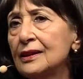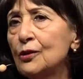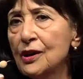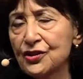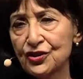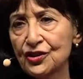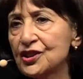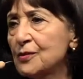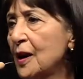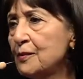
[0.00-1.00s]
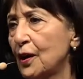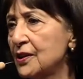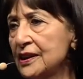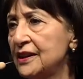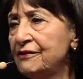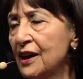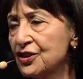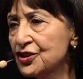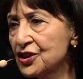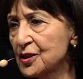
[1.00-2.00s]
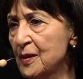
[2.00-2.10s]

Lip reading: questions about bodily functions.